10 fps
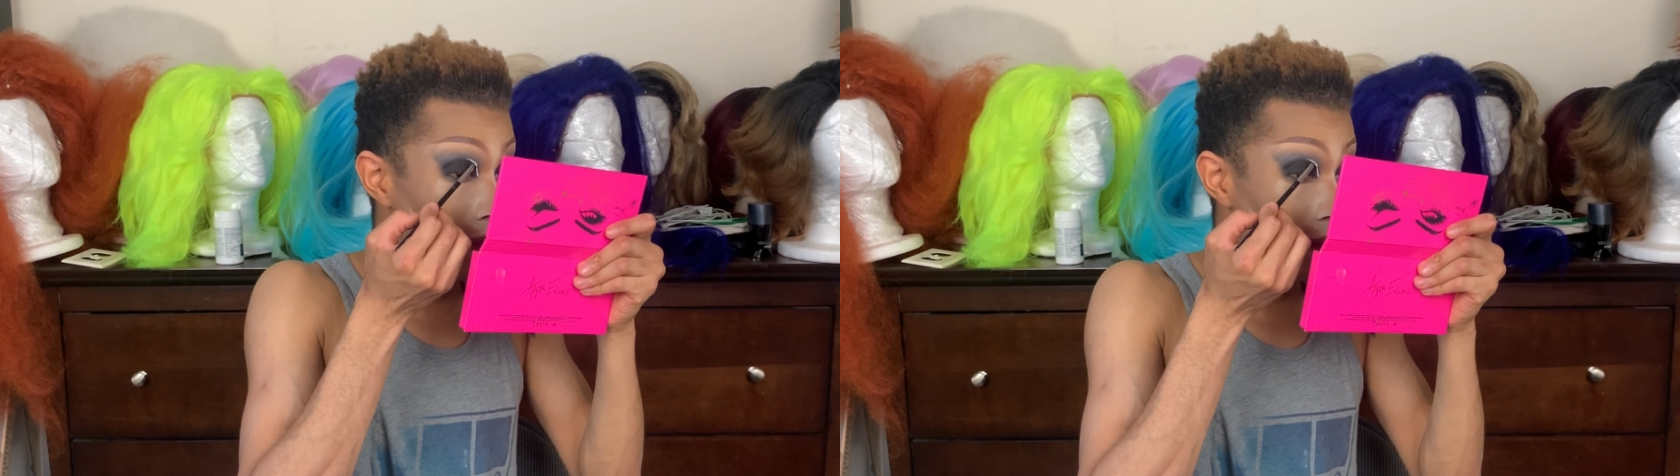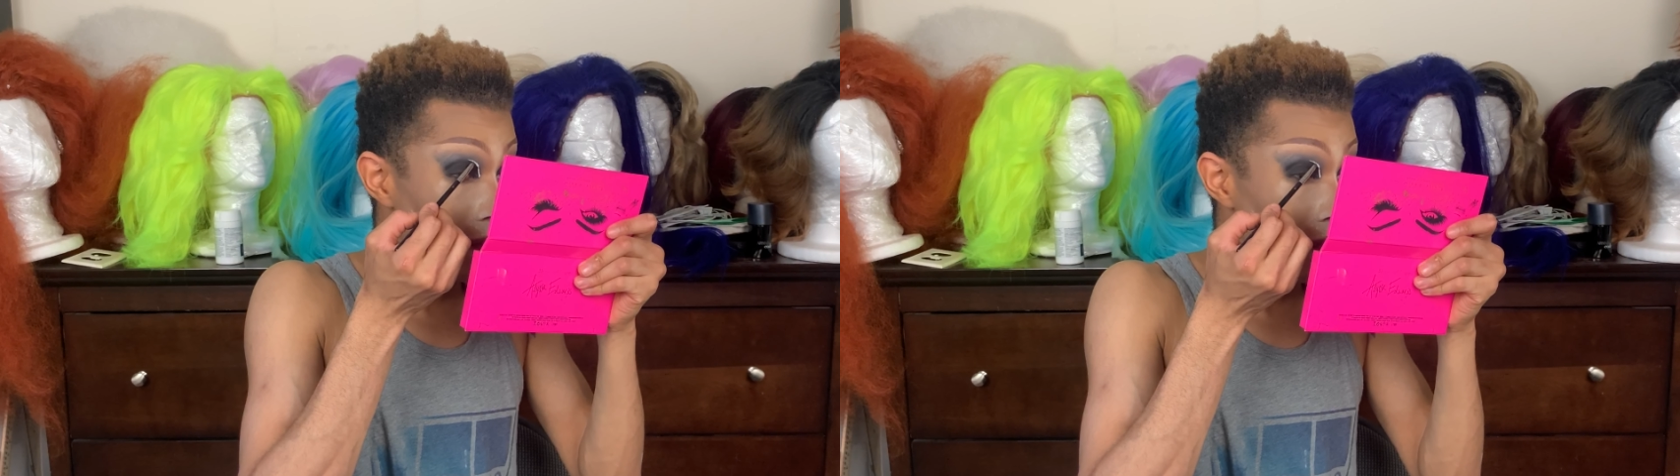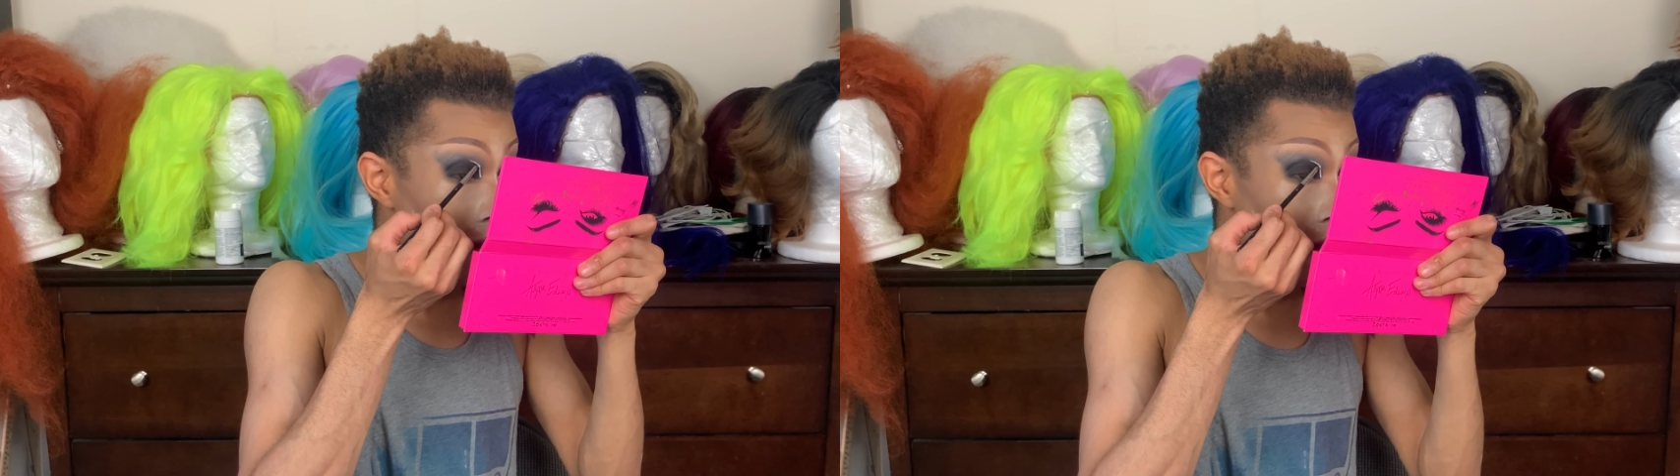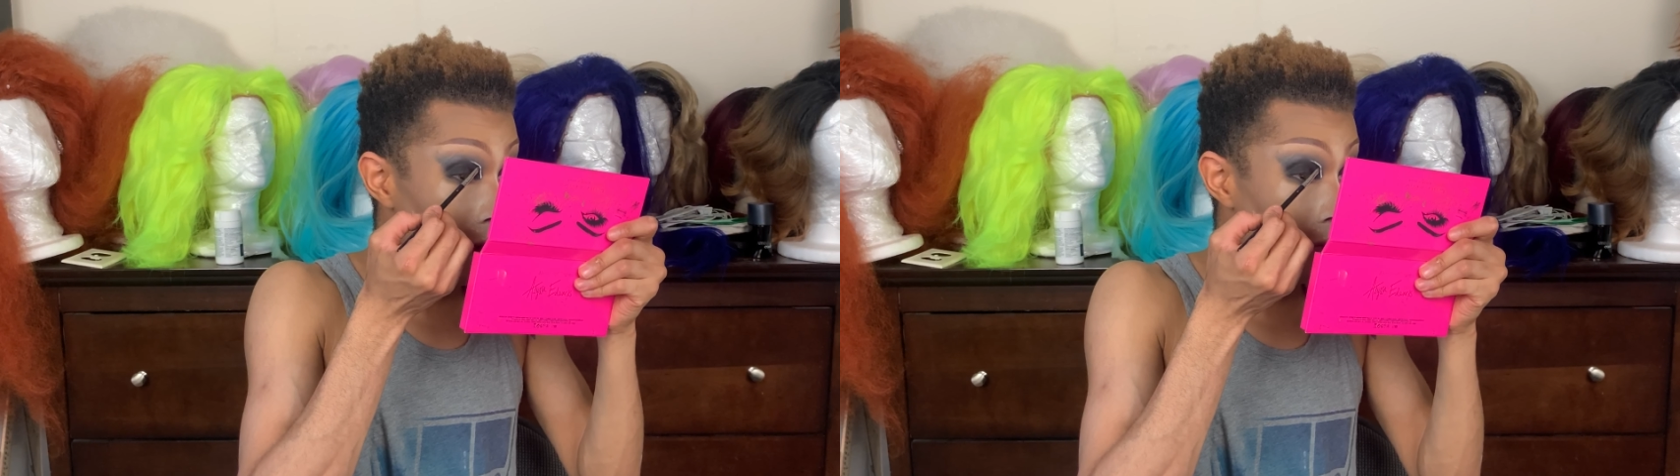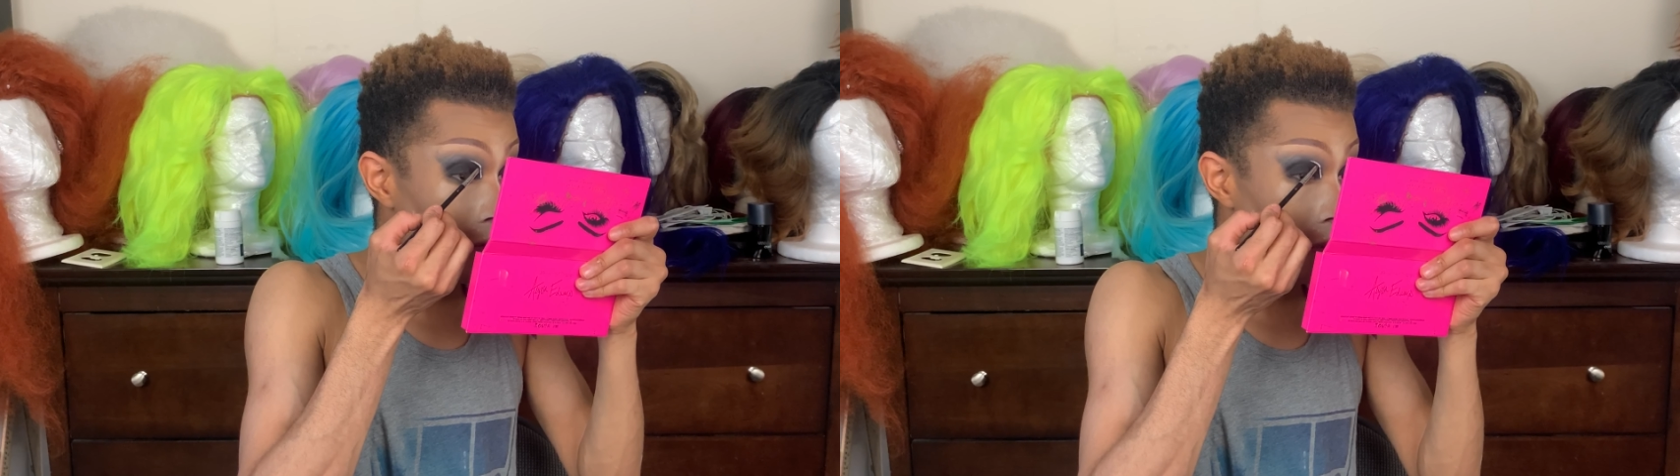just
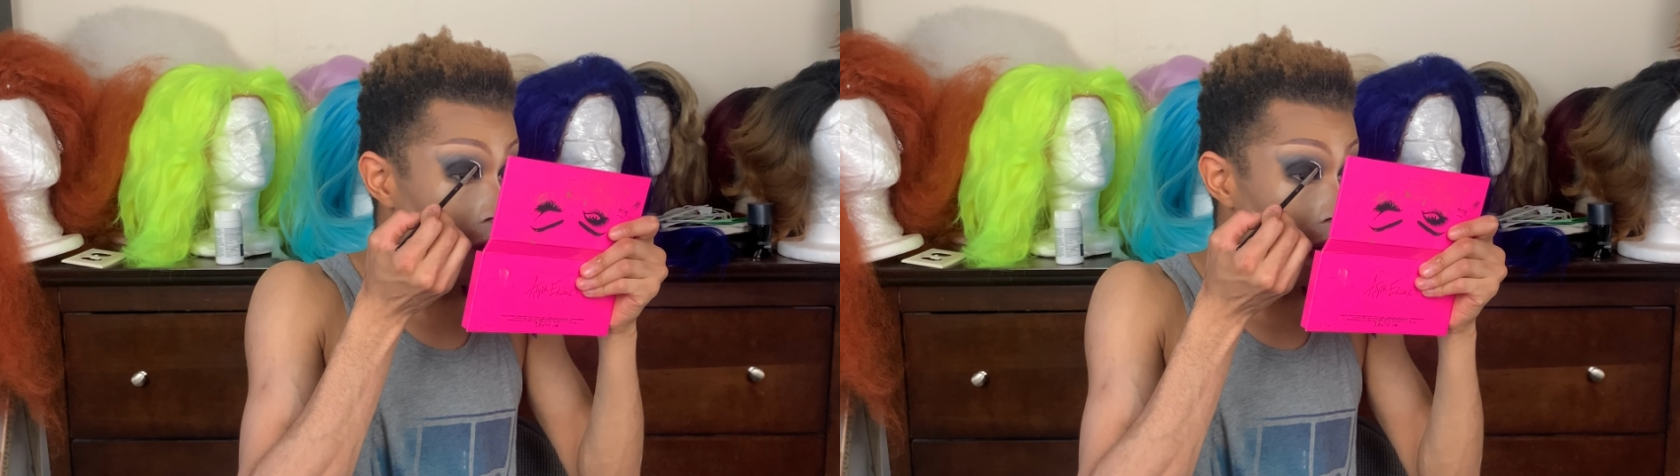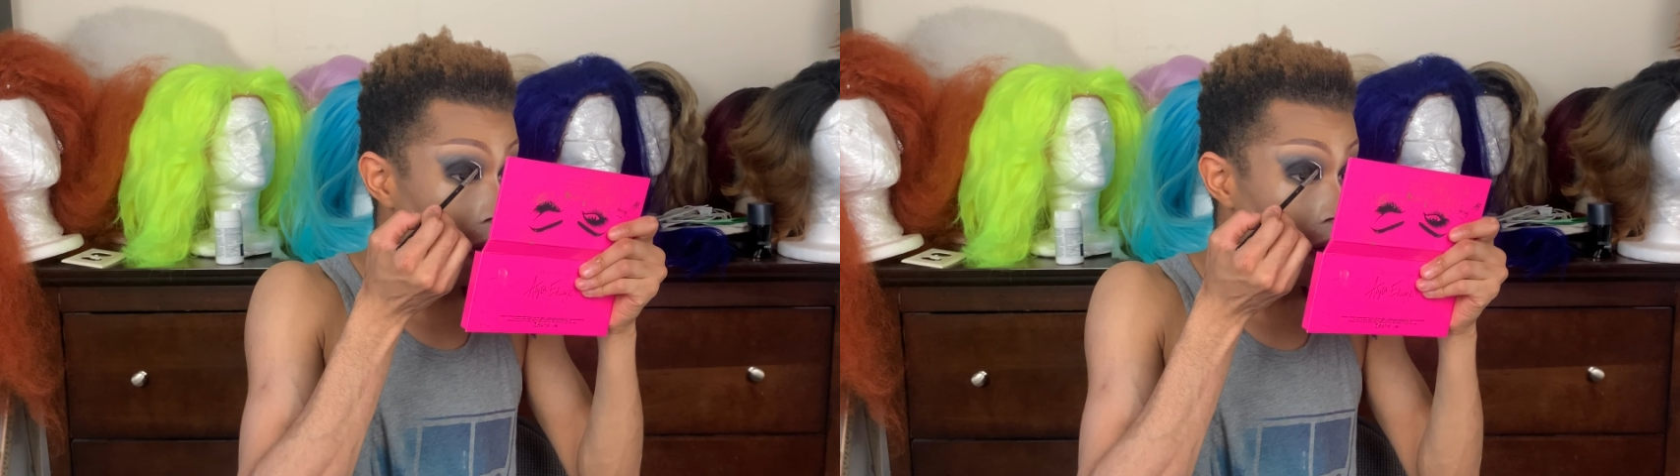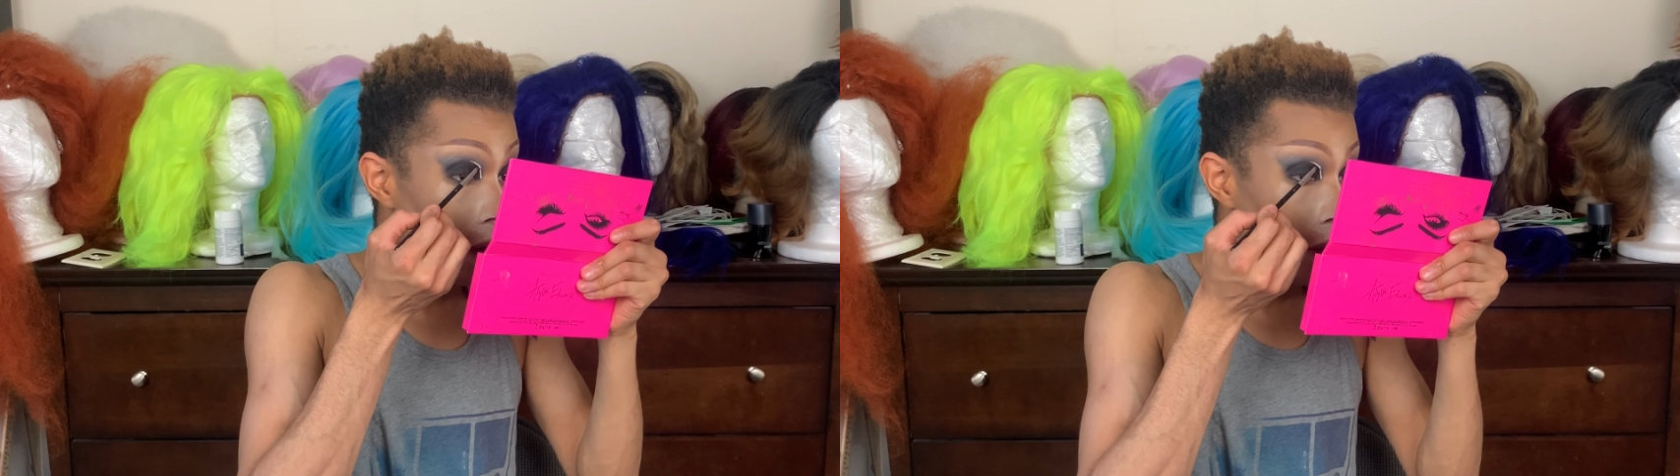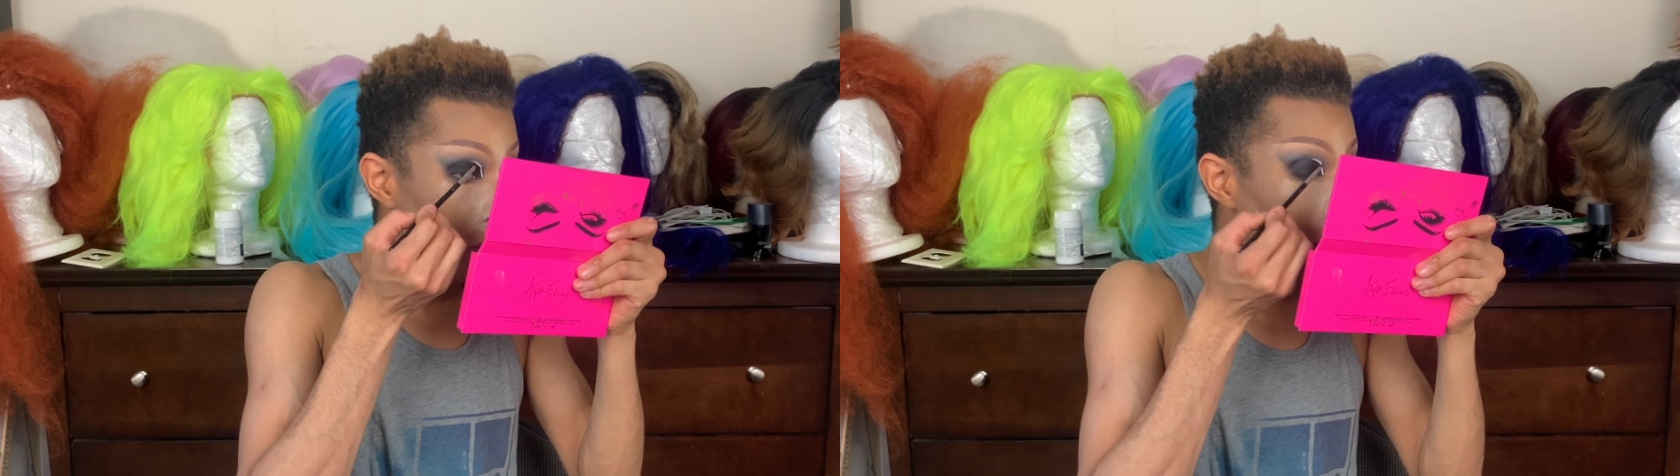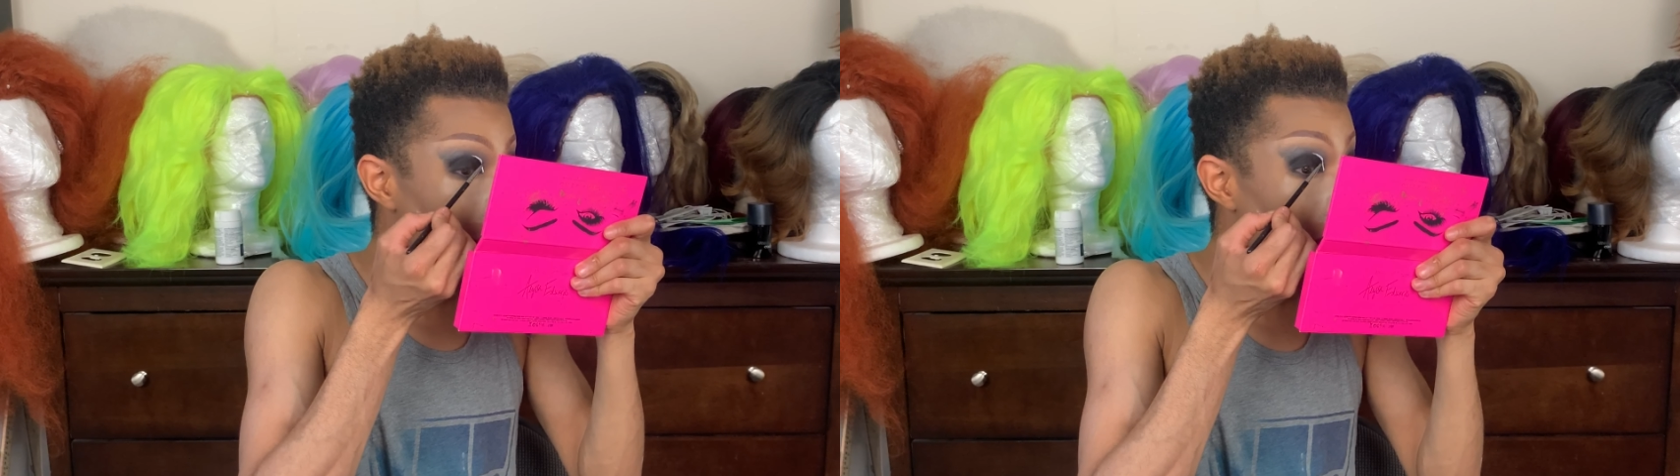carefree
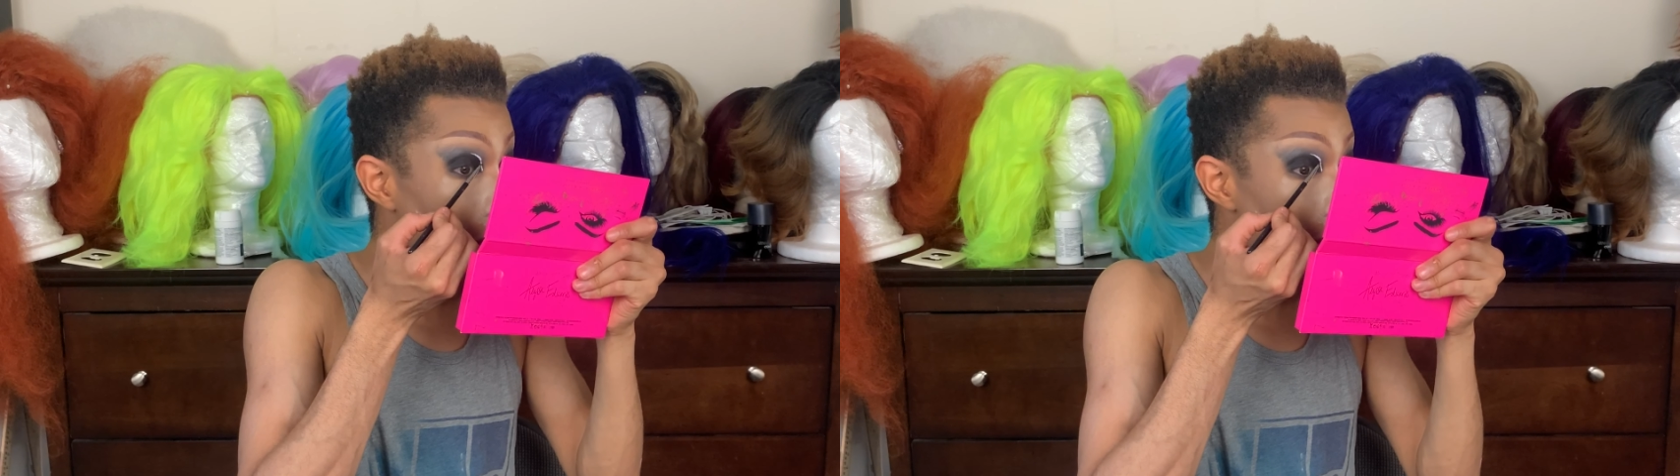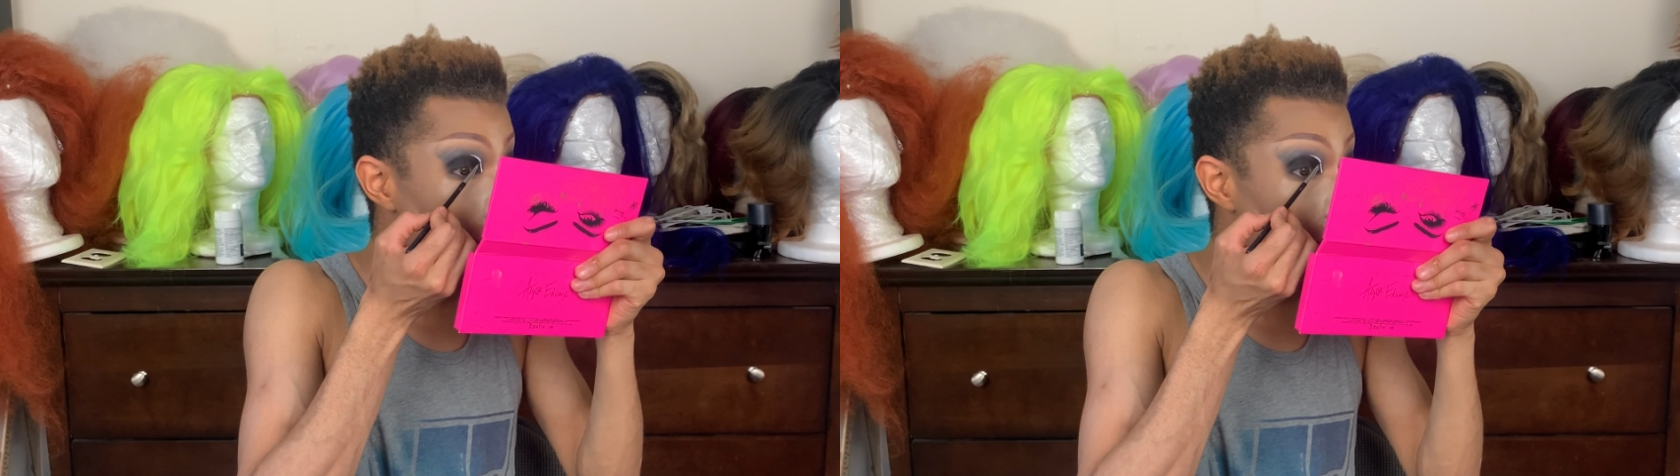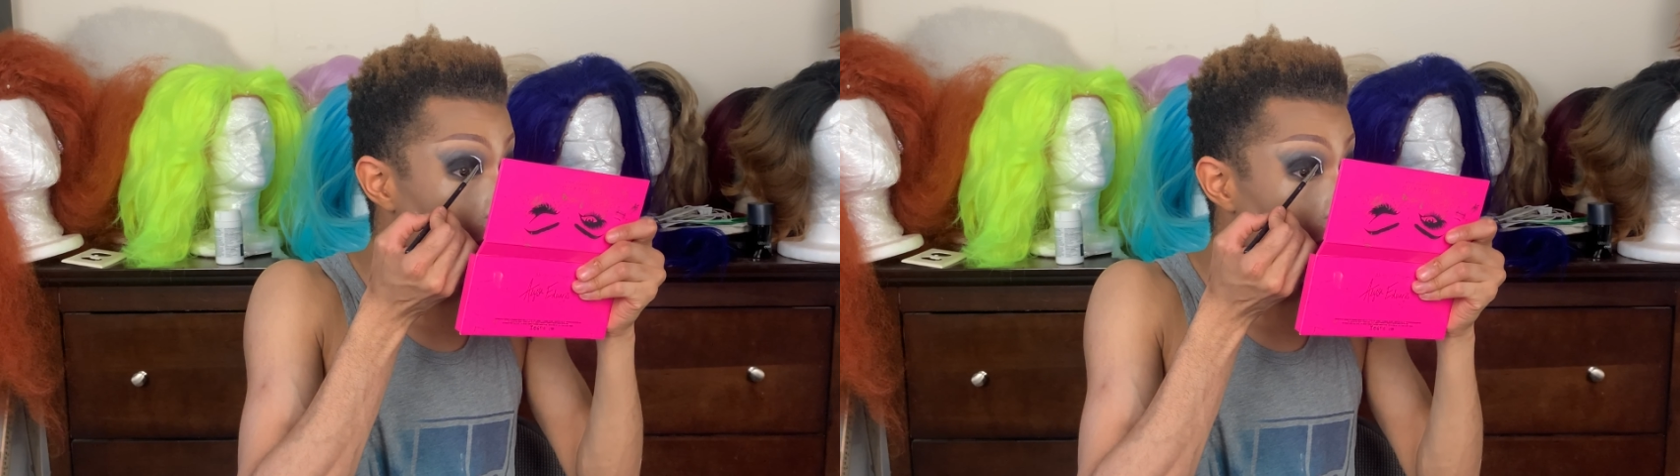with how you